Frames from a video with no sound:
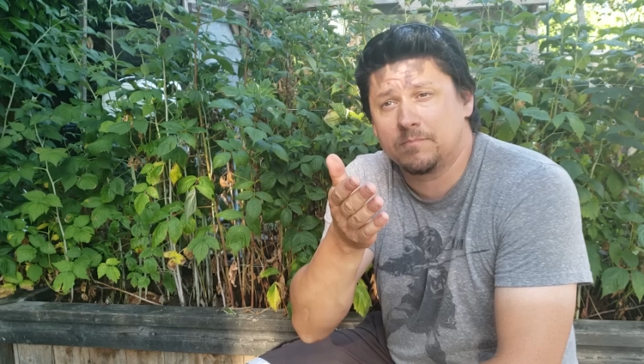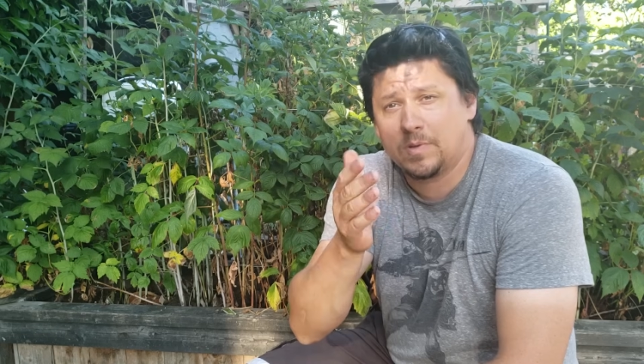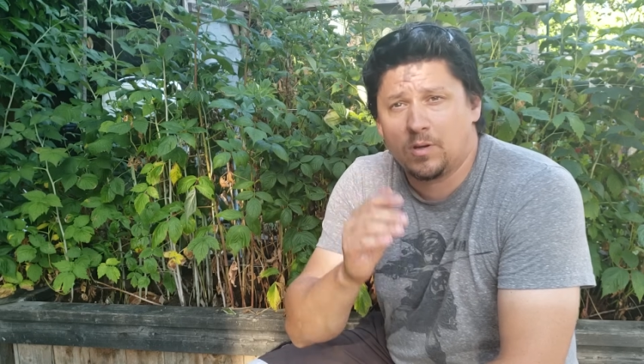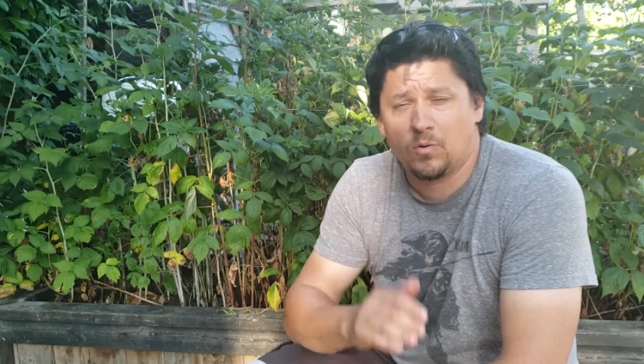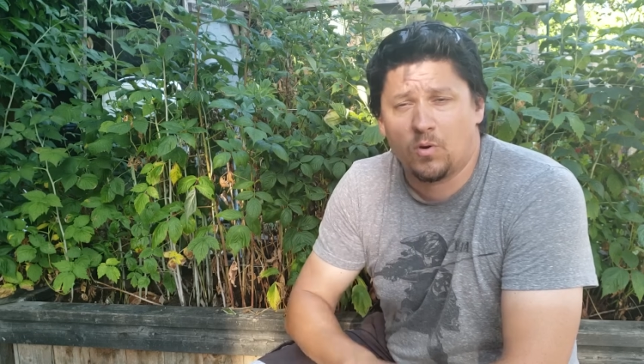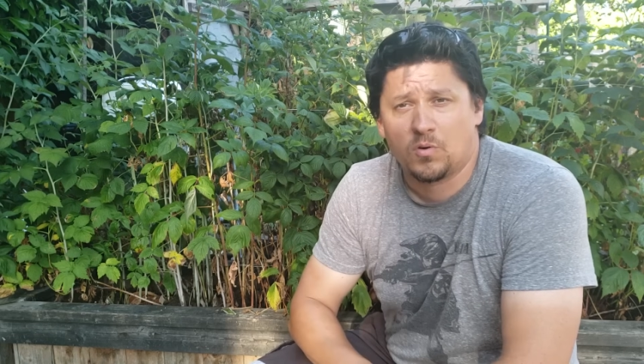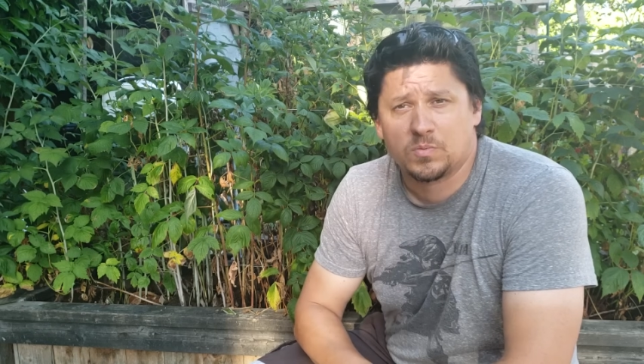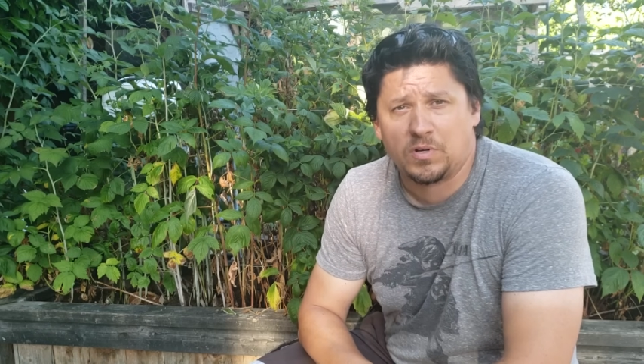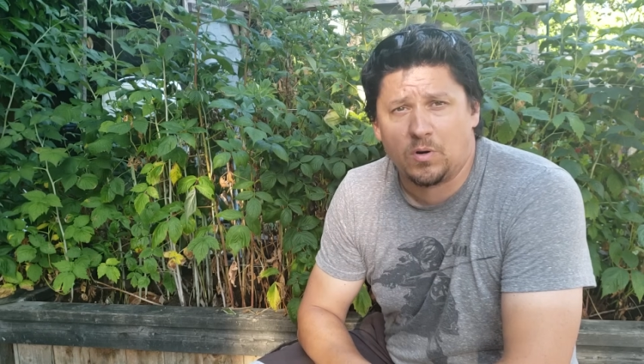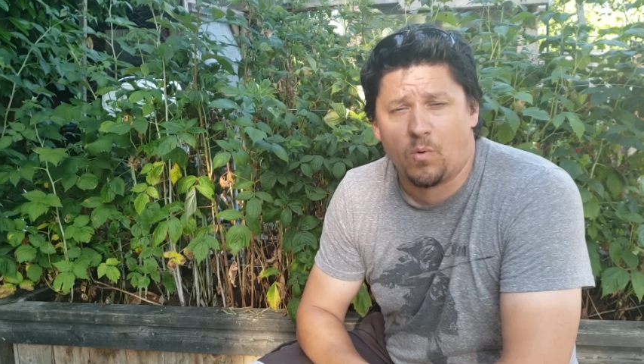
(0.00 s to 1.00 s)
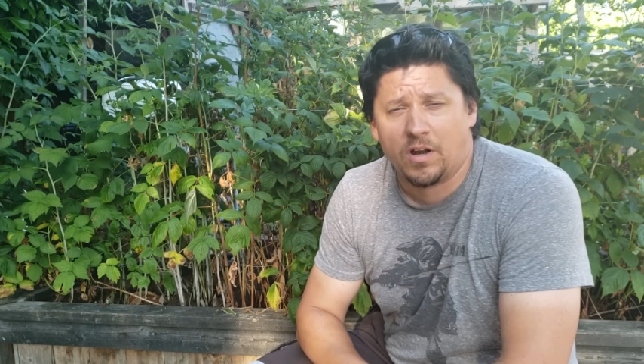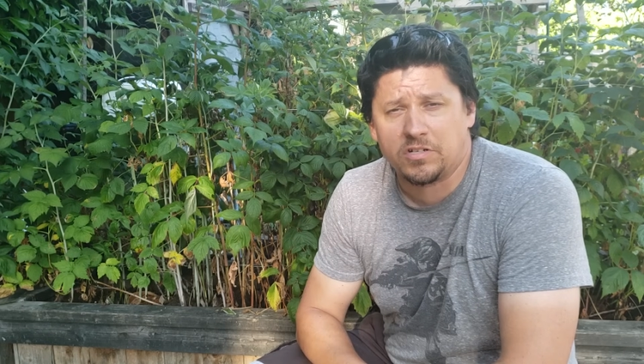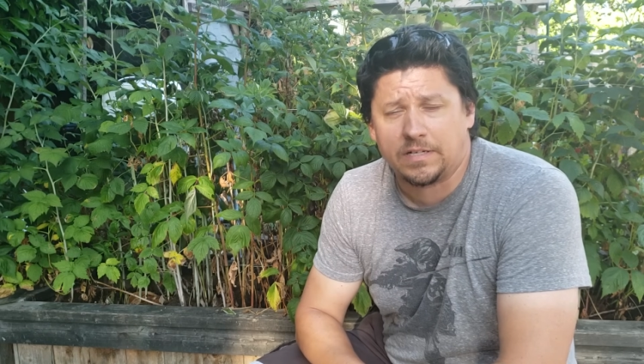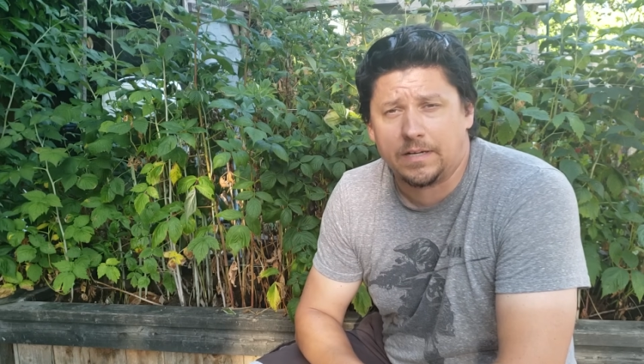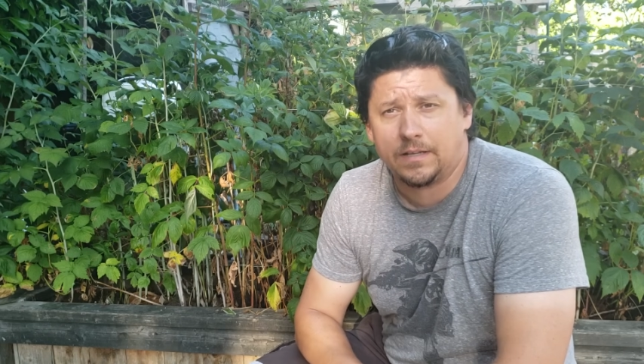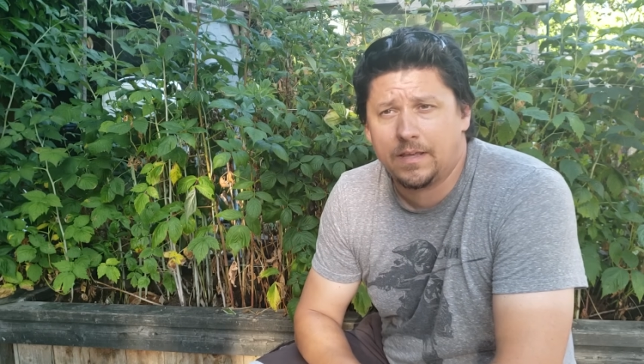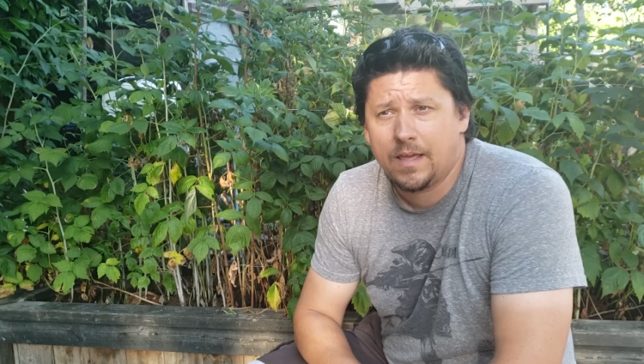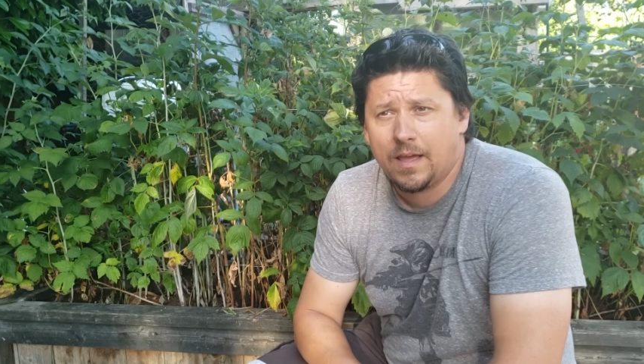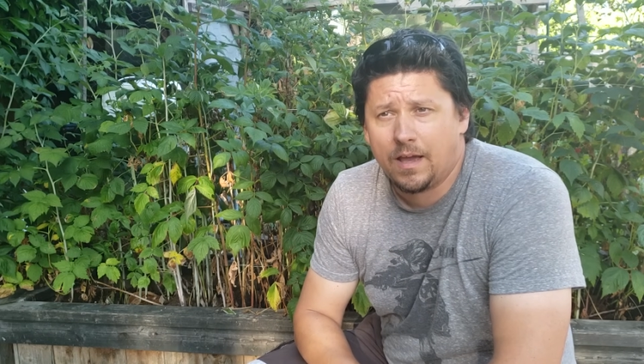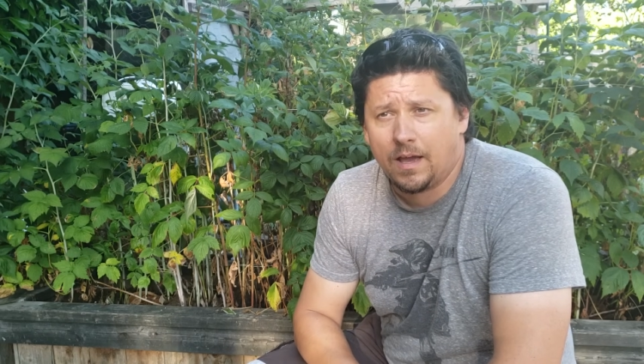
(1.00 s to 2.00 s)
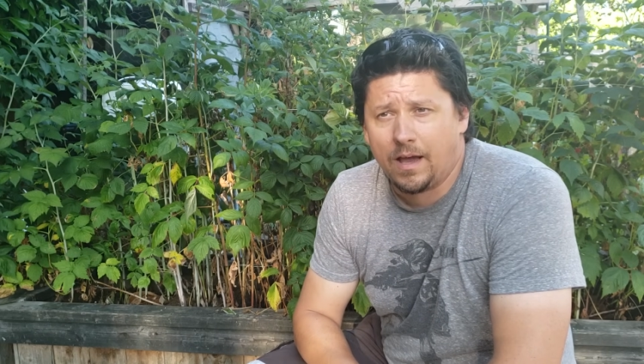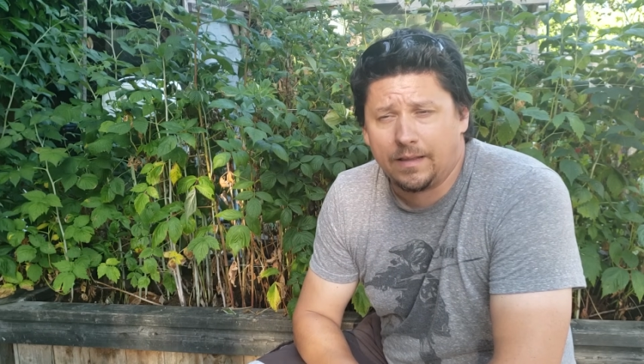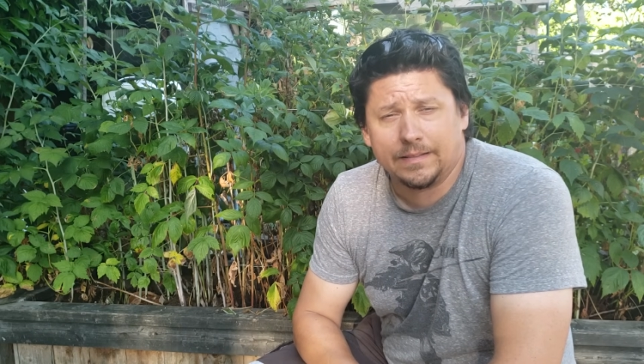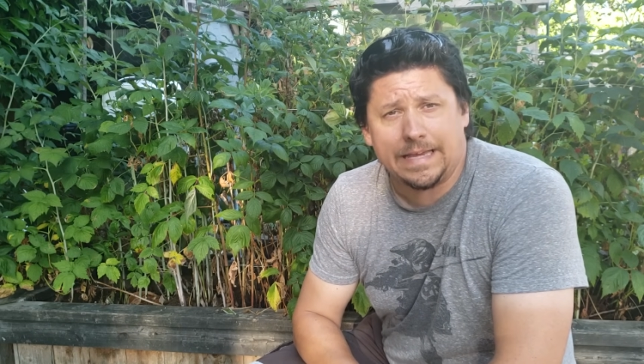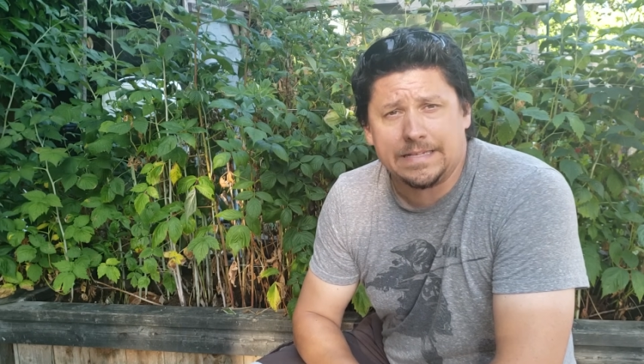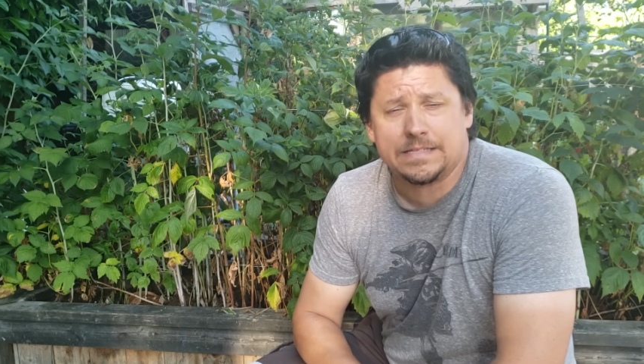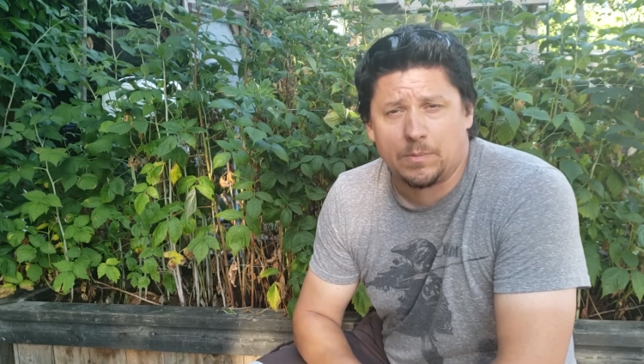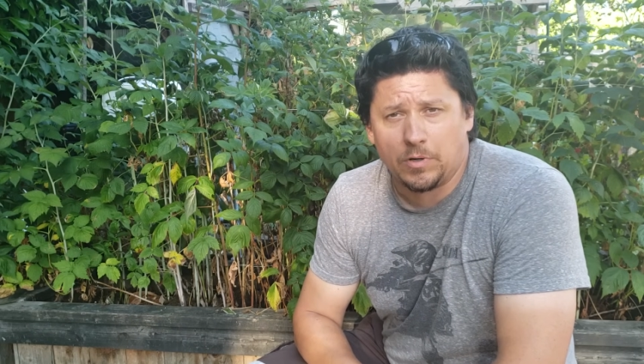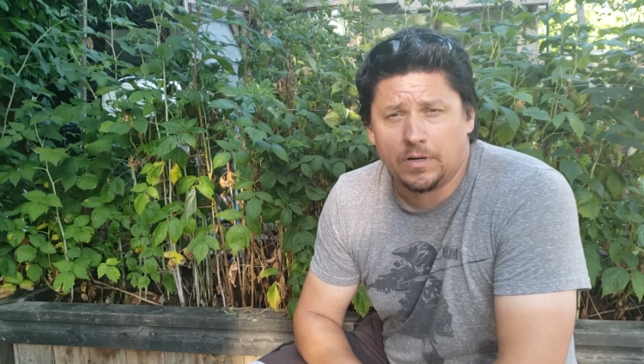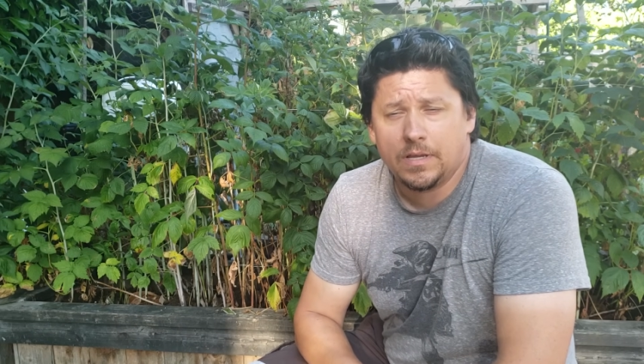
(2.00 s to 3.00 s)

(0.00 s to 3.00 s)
who knows when you're watching it. Late summer.